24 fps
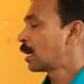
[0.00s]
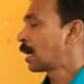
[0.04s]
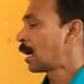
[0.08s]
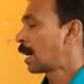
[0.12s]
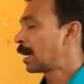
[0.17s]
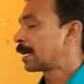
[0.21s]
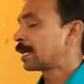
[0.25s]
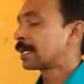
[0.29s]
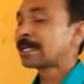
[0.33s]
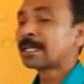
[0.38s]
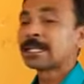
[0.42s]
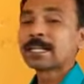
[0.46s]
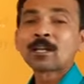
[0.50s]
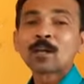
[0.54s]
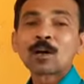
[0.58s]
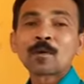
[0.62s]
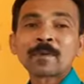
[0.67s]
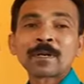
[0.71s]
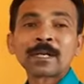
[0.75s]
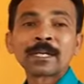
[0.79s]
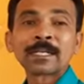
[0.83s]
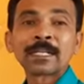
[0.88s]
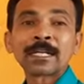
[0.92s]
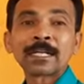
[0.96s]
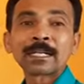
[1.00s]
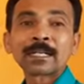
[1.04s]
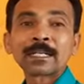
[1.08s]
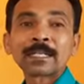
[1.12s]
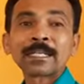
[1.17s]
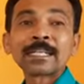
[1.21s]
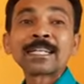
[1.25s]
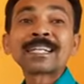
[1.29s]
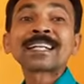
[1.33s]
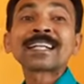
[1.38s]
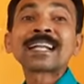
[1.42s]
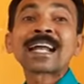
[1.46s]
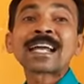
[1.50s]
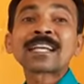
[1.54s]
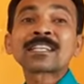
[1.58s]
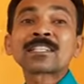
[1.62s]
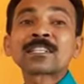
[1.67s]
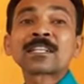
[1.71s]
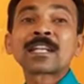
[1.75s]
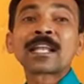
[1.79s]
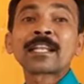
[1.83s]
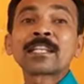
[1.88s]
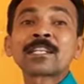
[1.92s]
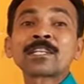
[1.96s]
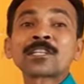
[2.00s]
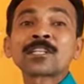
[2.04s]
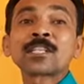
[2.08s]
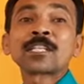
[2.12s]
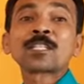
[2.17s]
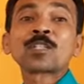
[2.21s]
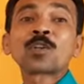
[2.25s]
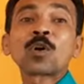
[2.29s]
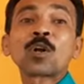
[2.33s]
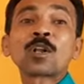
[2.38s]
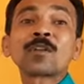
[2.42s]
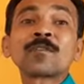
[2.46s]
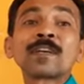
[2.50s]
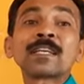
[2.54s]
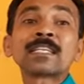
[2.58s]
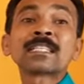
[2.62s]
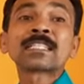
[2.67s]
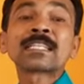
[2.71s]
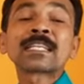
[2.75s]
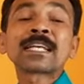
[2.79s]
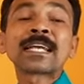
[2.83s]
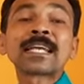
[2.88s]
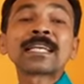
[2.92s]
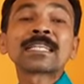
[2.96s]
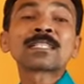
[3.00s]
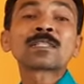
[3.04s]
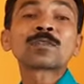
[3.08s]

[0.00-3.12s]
And denominator in rationalization is always a